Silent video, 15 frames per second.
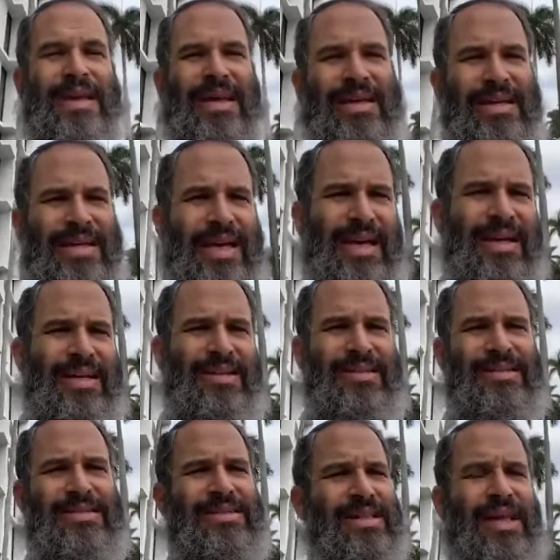And
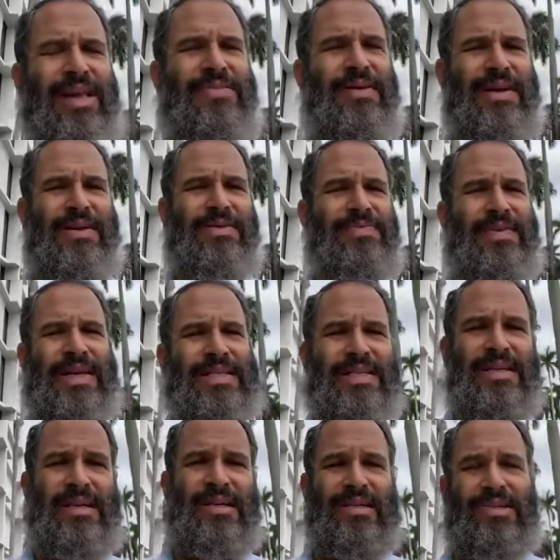Ken's life had a
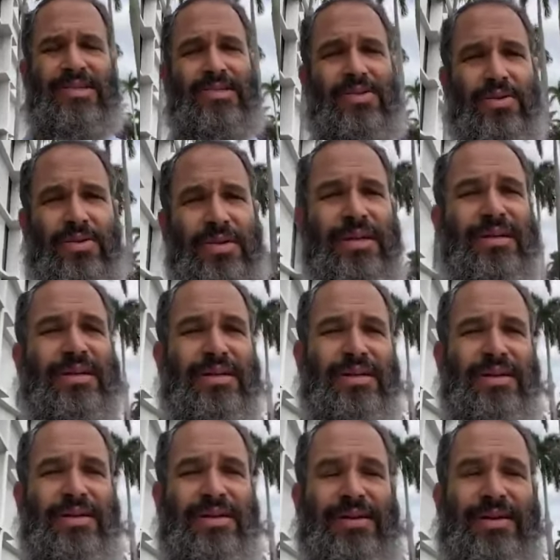fascinating story
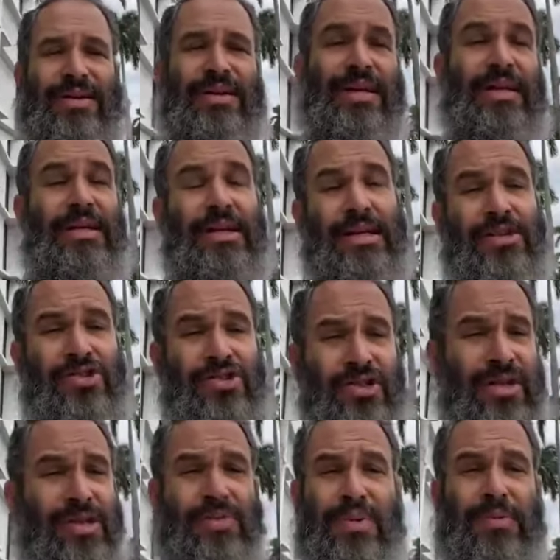that he had
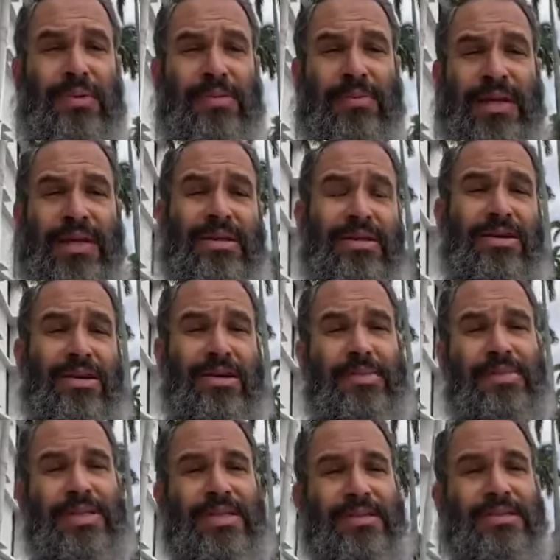shared with me many
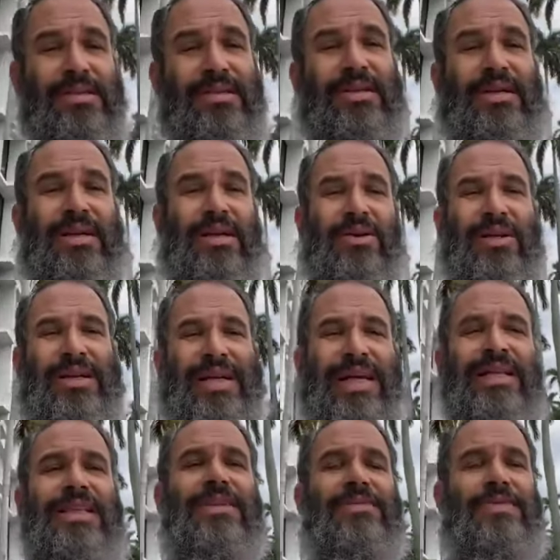times. In
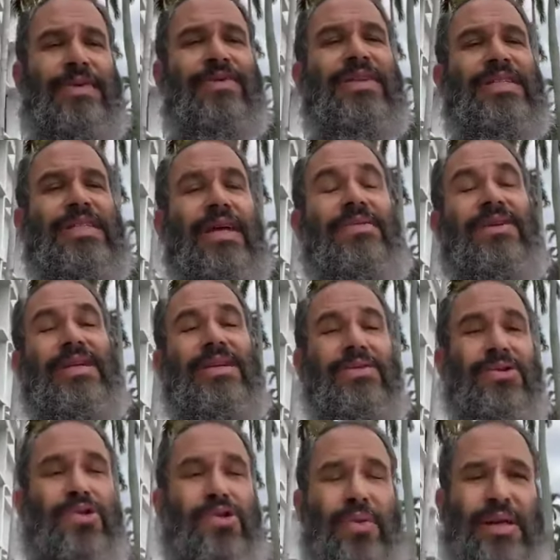1957, he
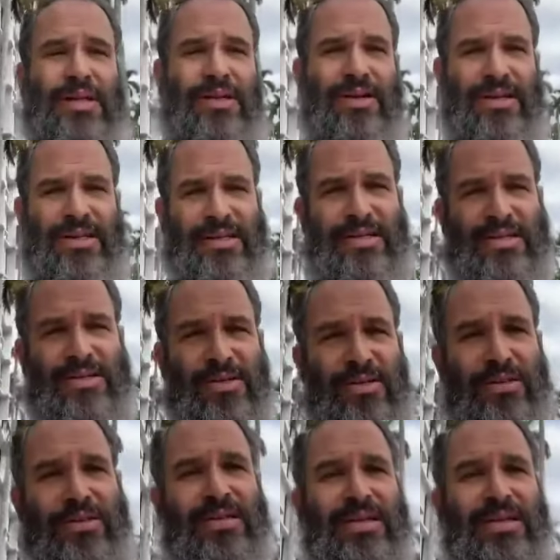was 29 years old.